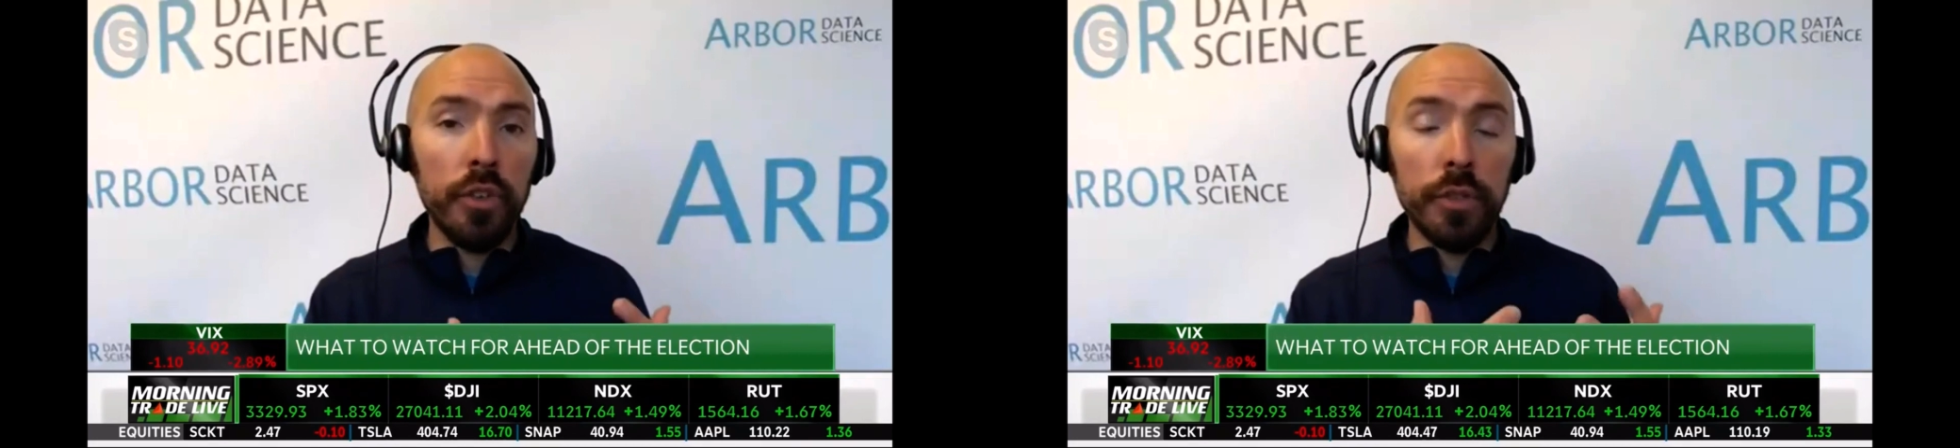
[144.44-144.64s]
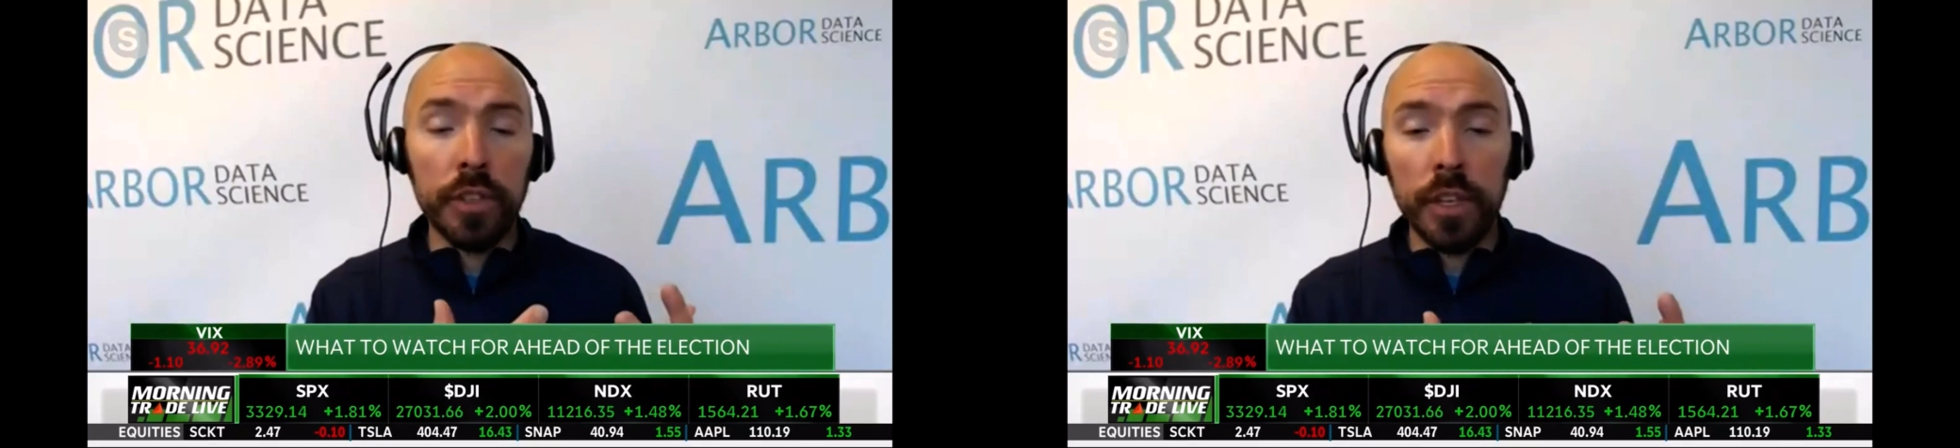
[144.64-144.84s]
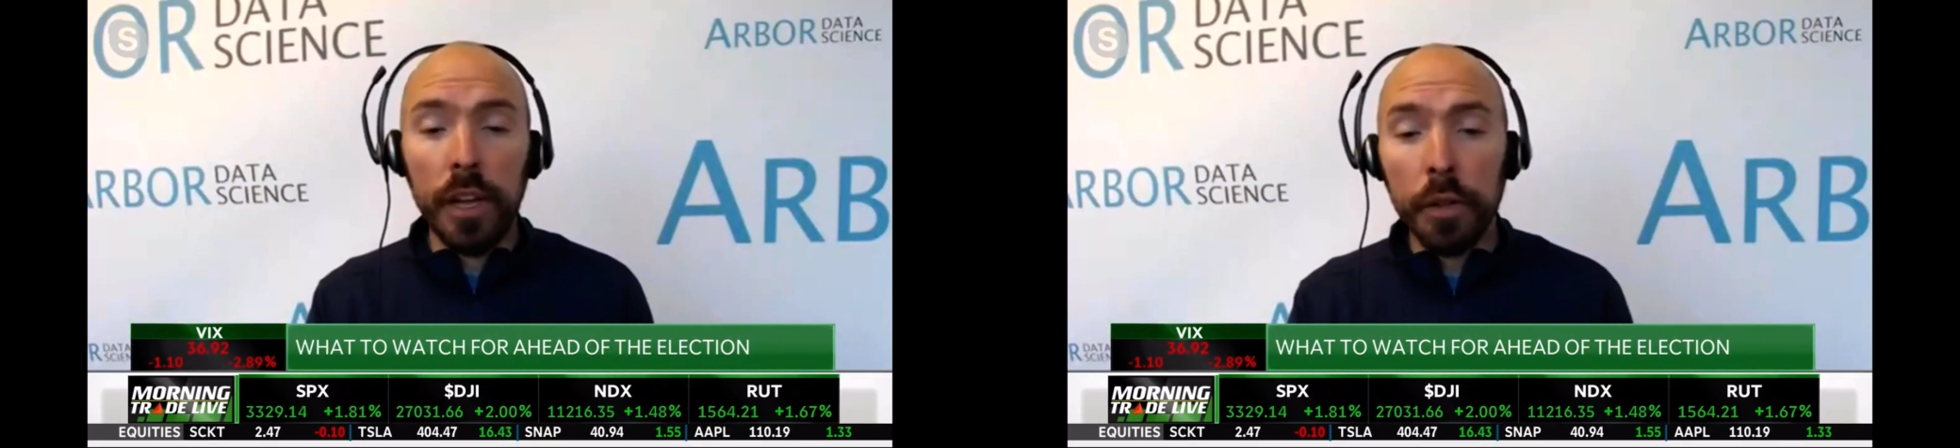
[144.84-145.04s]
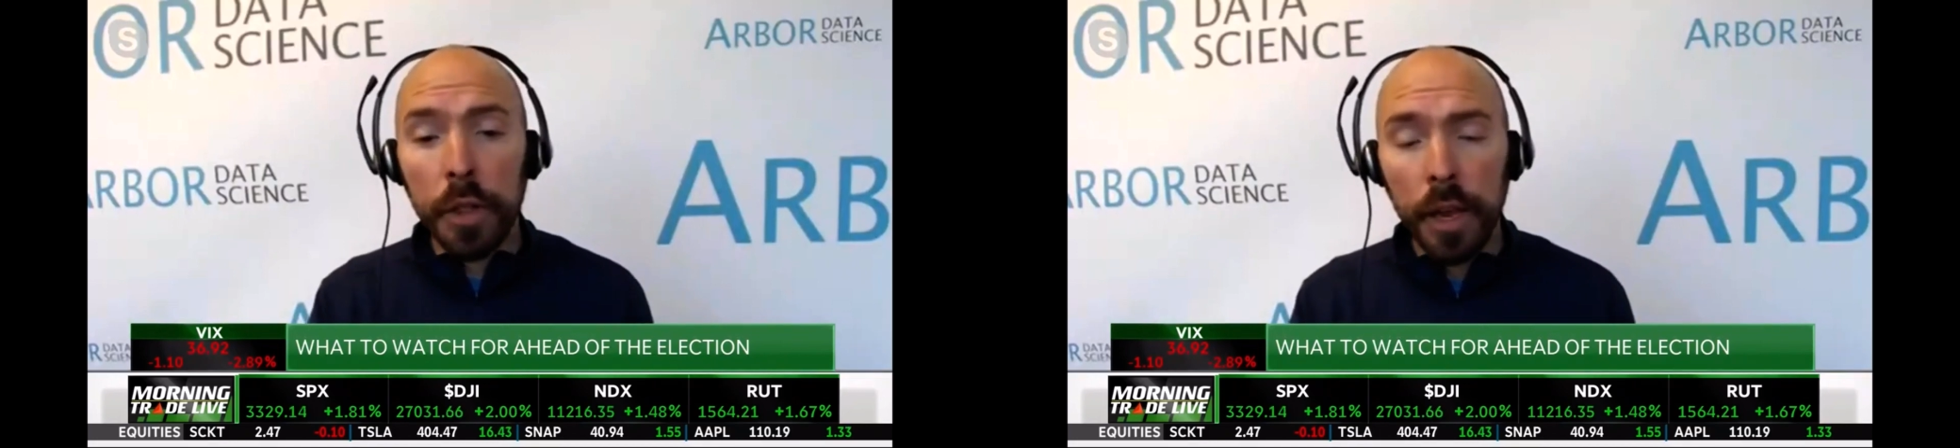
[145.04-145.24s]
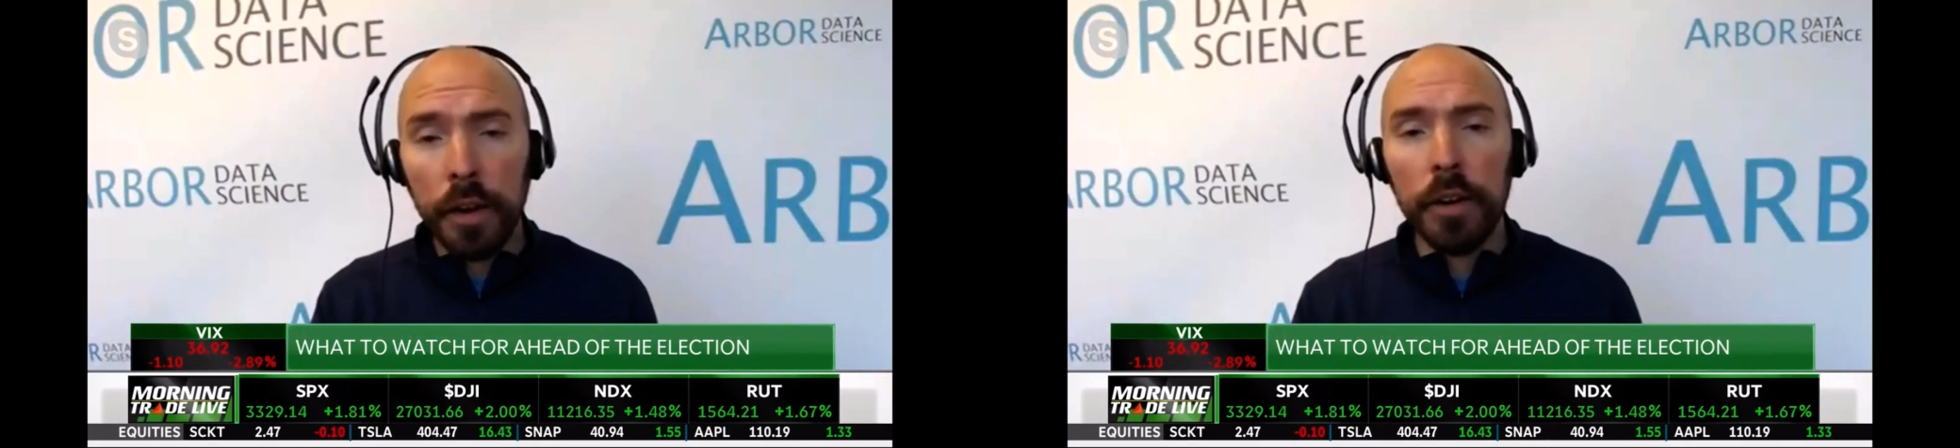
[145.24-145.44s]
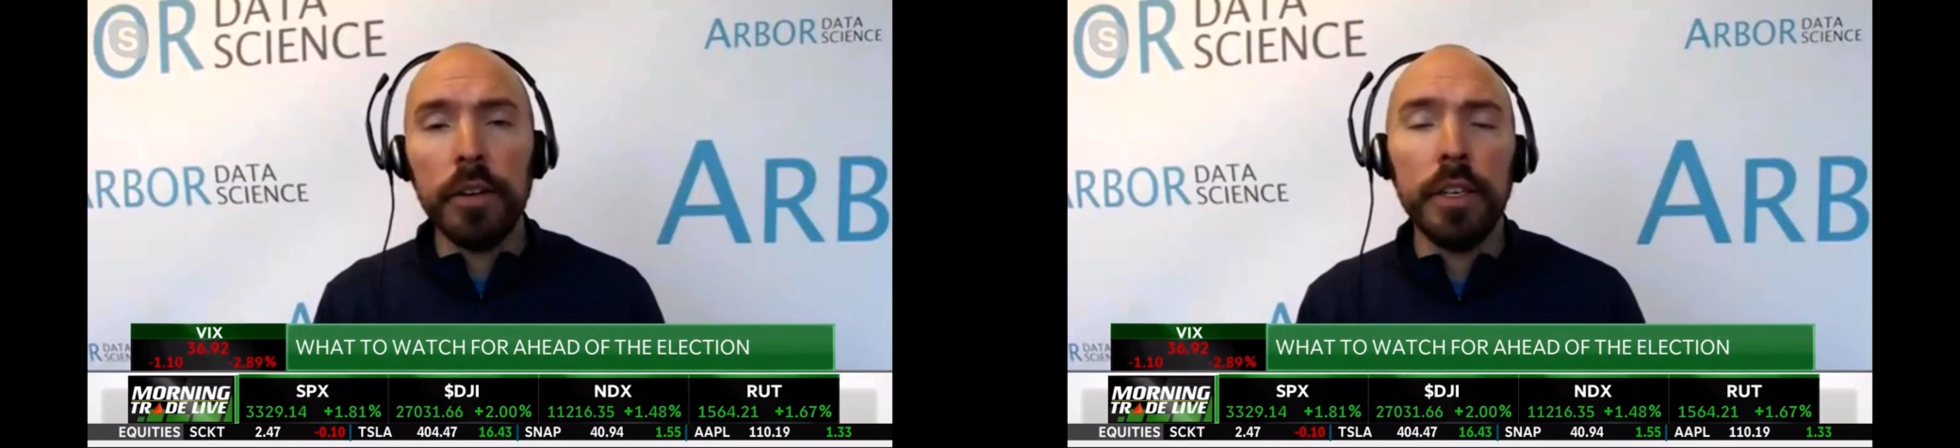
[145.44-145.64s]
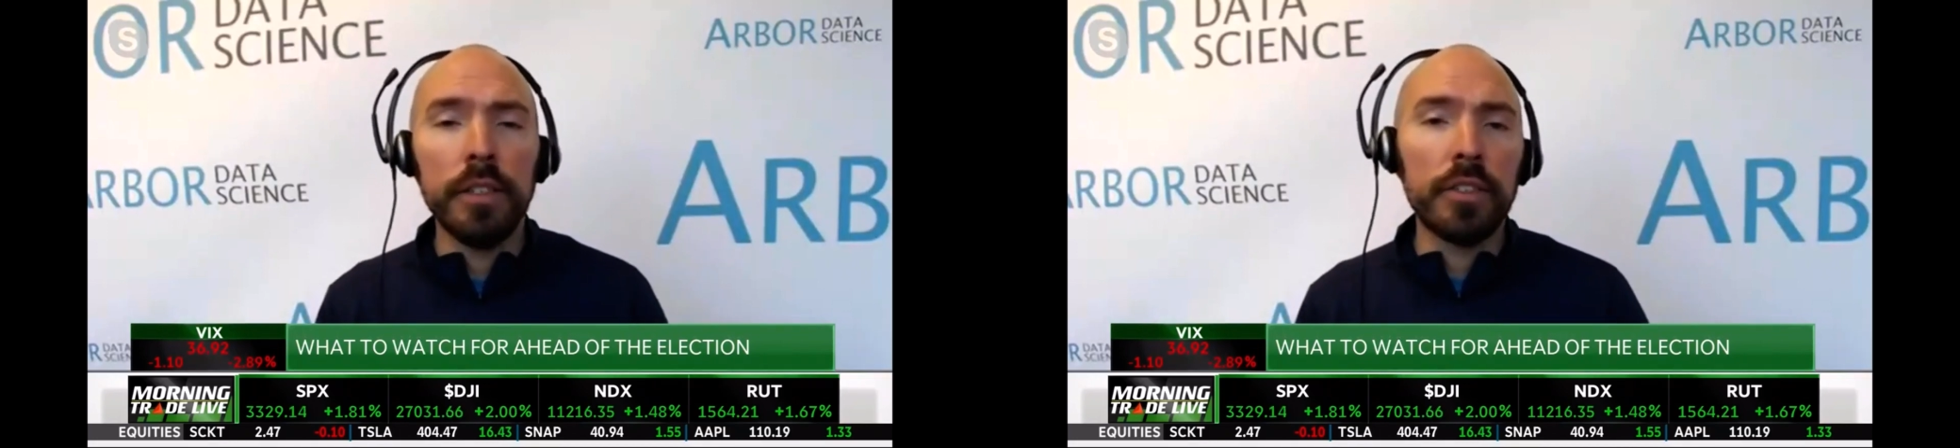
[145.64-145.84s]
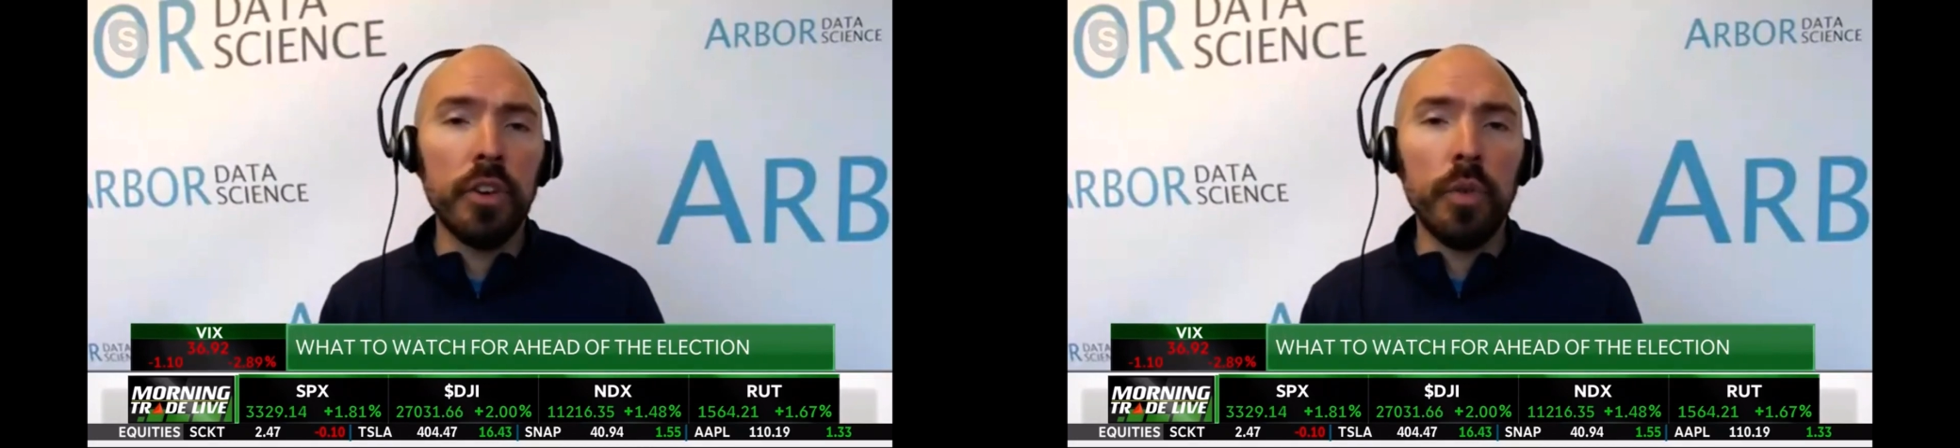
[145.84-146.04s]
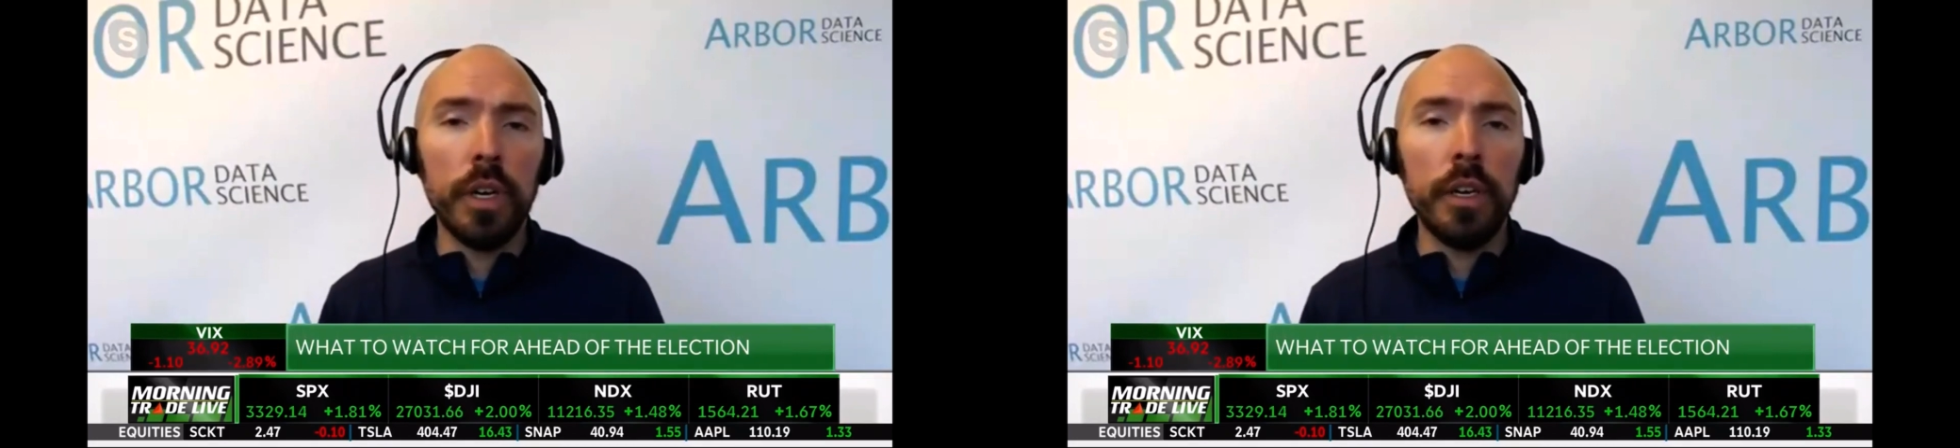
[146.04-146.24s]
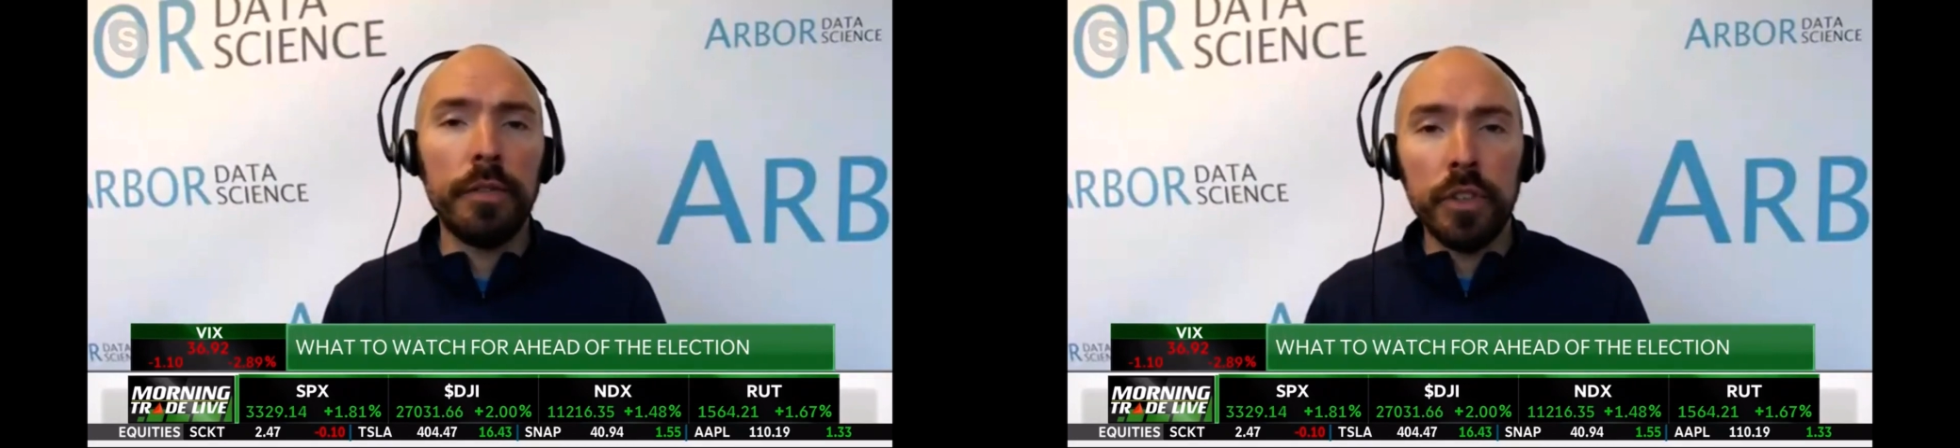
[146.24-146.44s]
universal health care and so on,